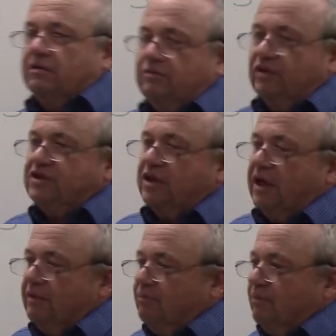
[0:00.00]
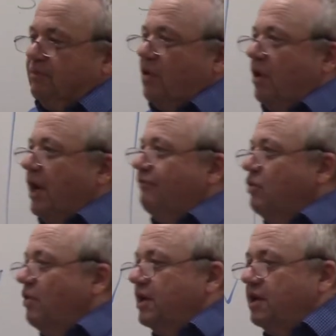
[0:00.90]
which
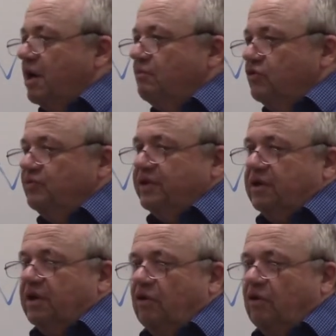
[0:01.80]
everyone in our movement